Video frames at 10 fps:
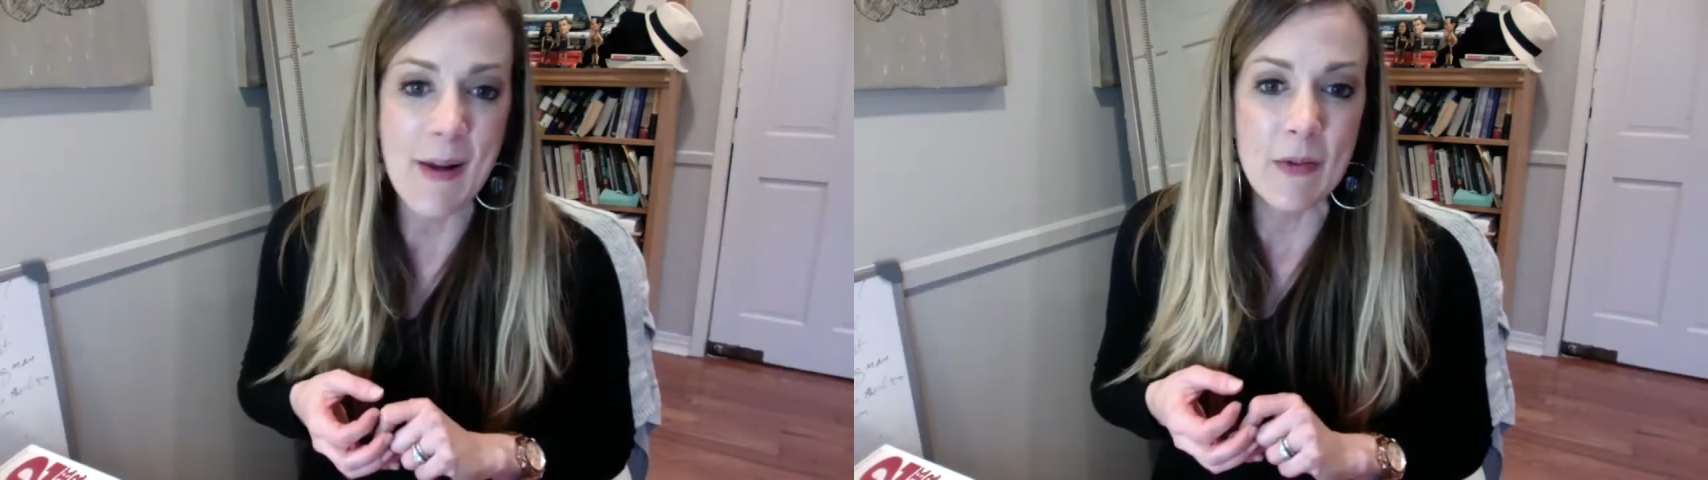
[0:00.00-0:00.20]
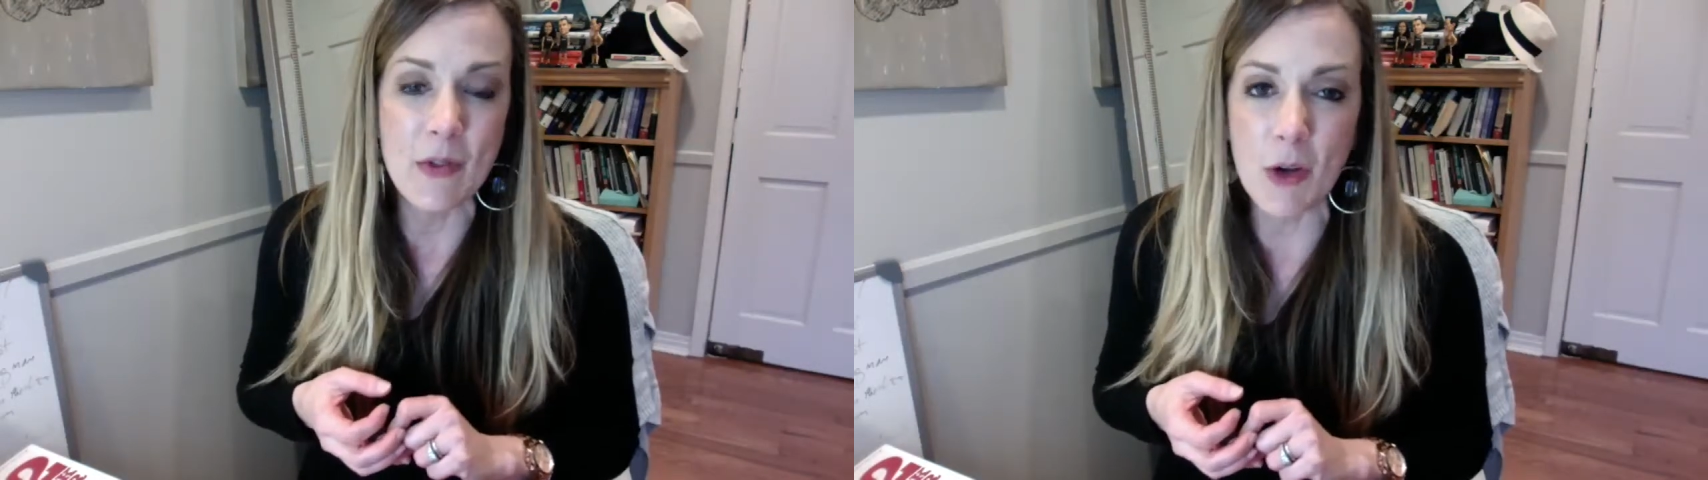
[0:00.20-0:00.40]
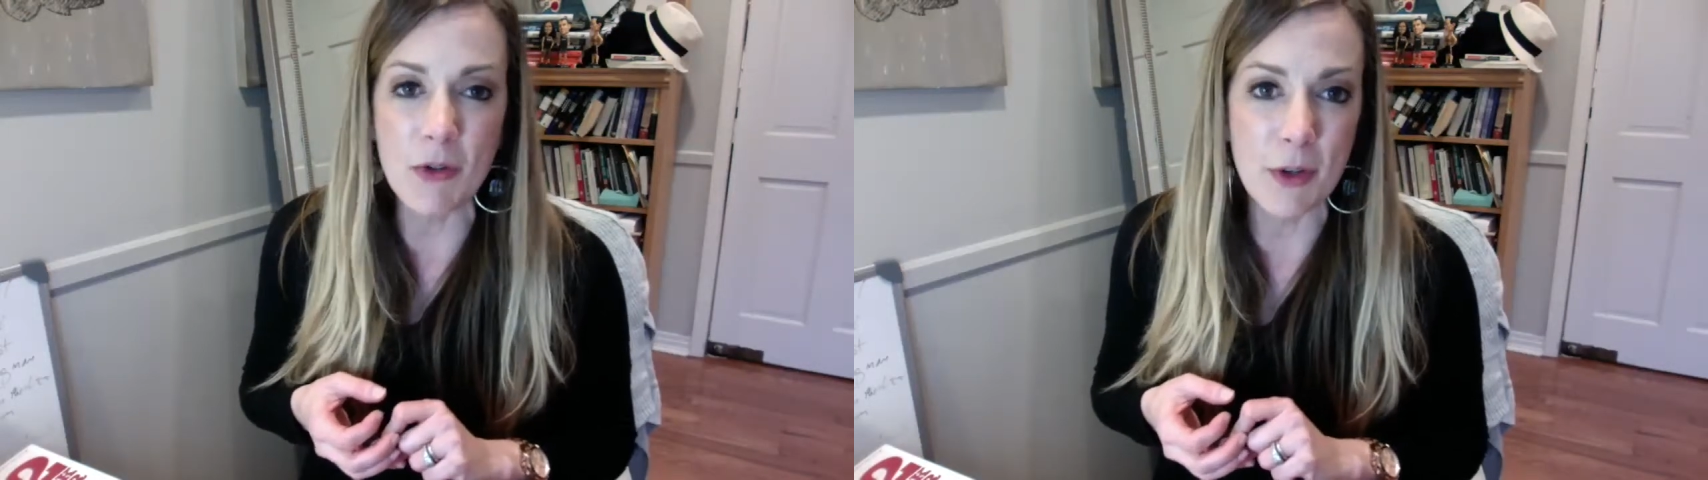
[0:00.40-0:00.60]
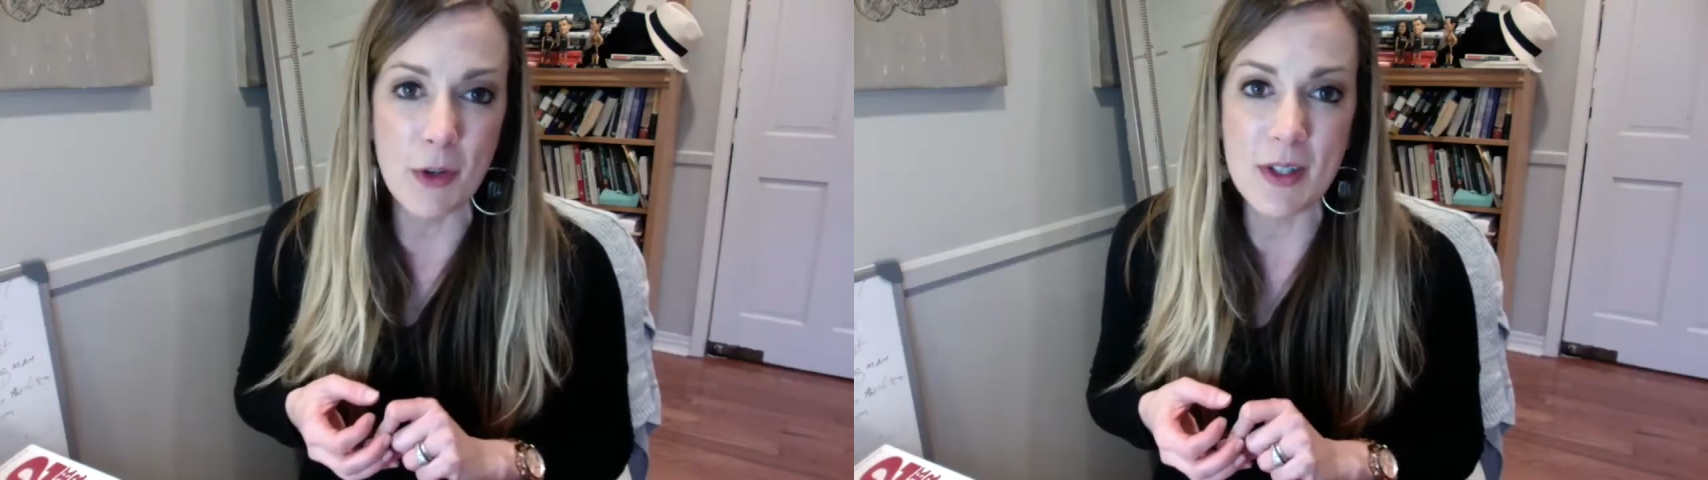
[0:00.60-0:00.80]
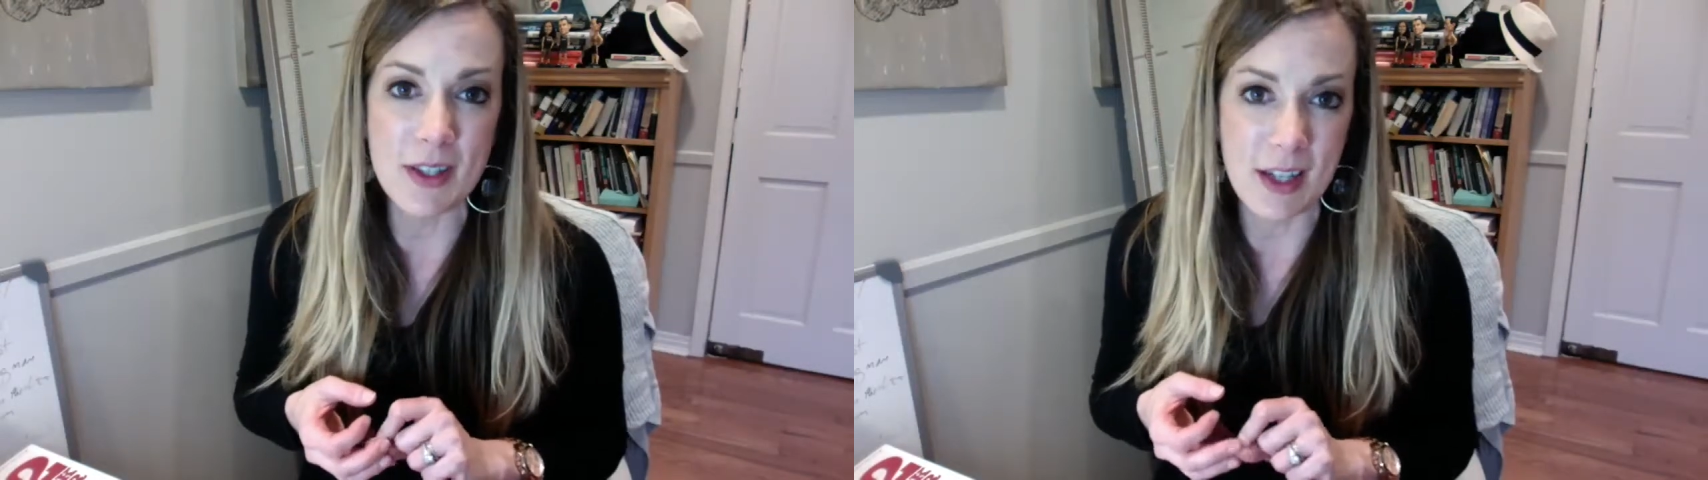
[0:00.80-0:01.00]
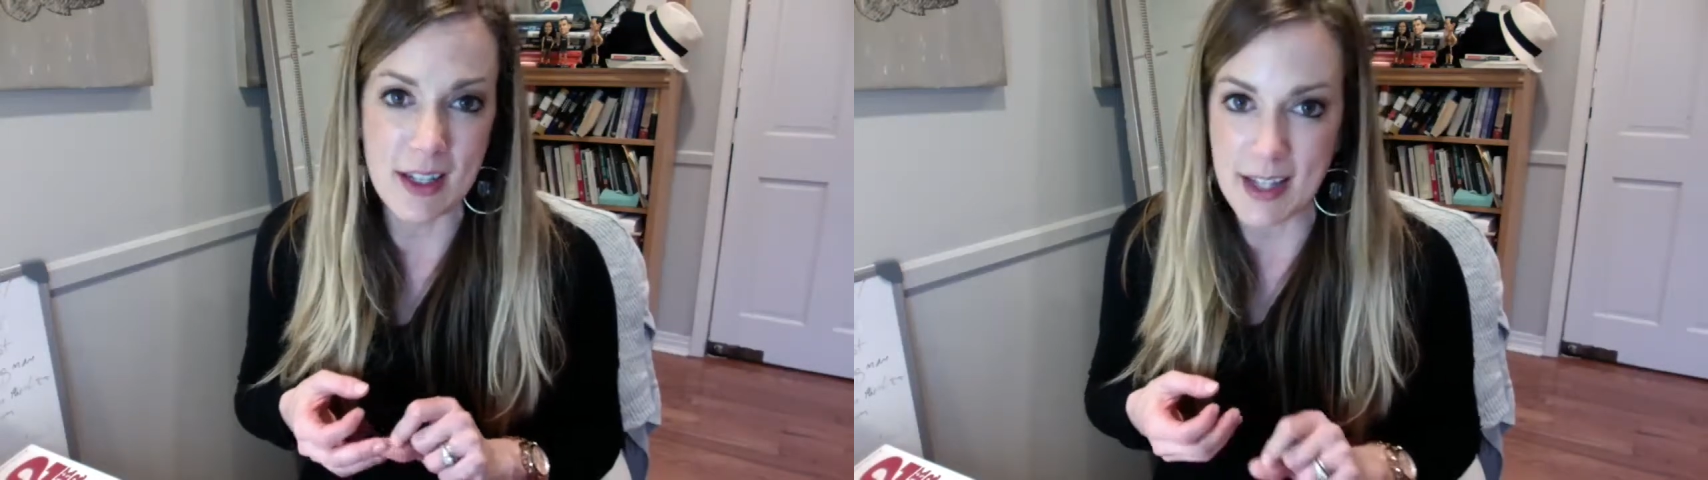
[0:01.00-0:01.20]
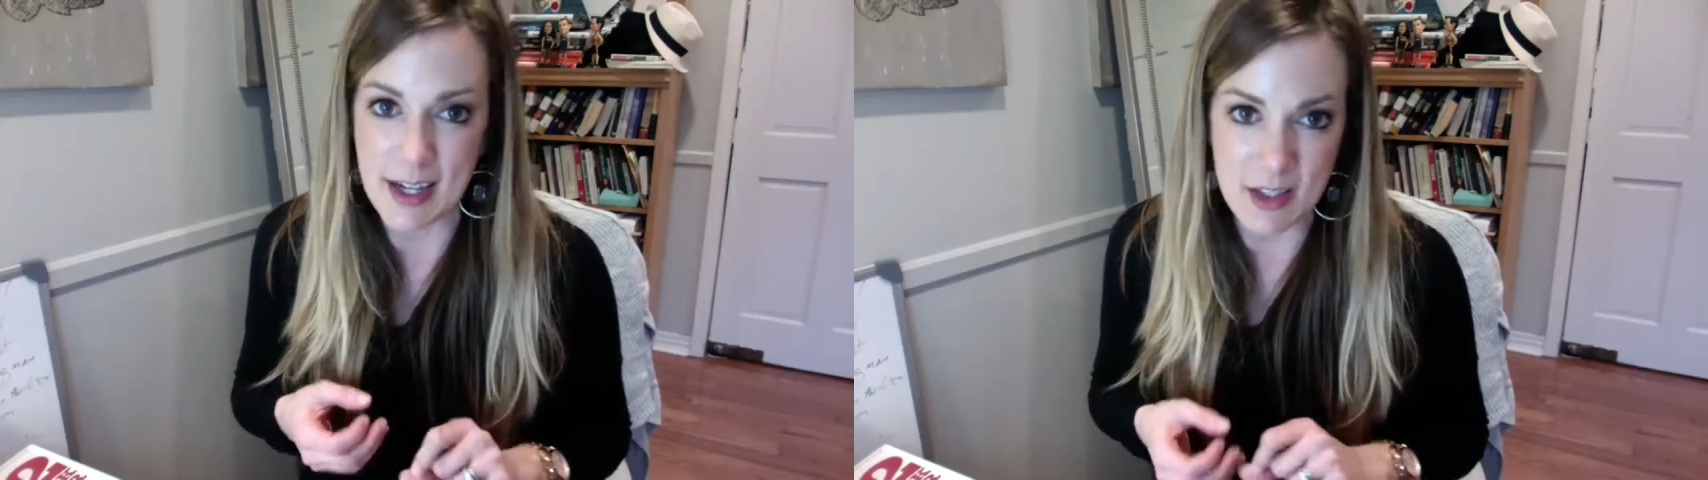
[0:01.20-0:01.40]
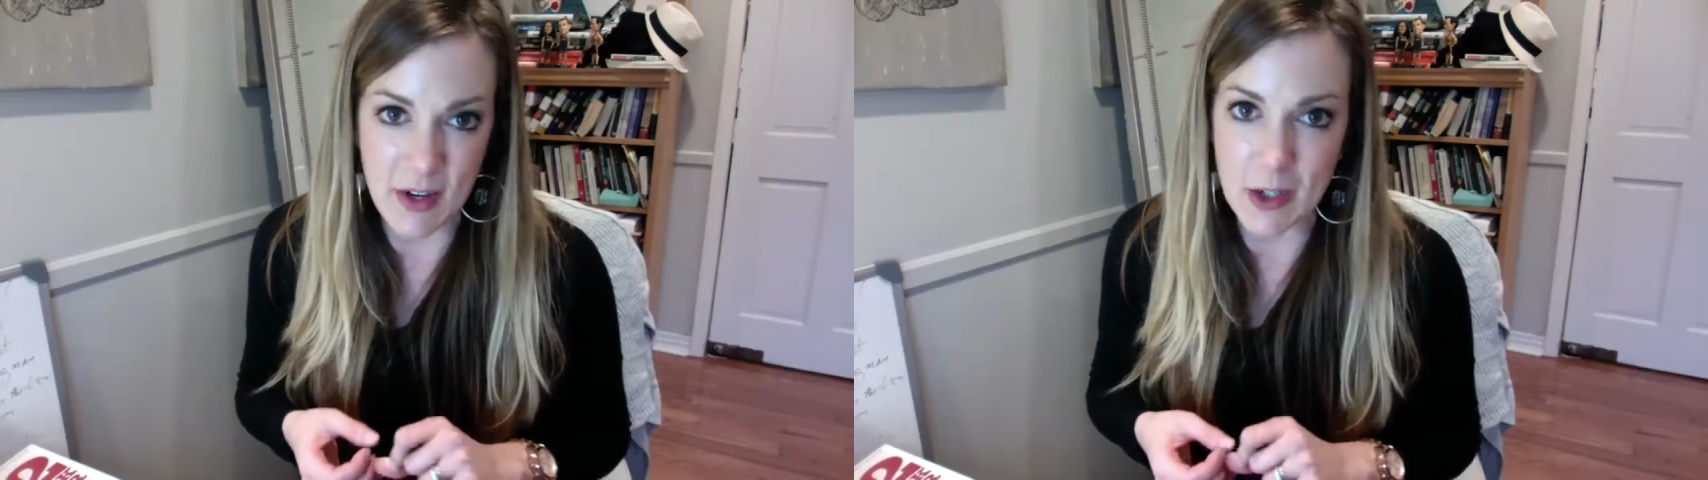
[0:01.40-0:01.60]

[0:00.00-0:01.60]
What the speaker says: No food is going to satisfy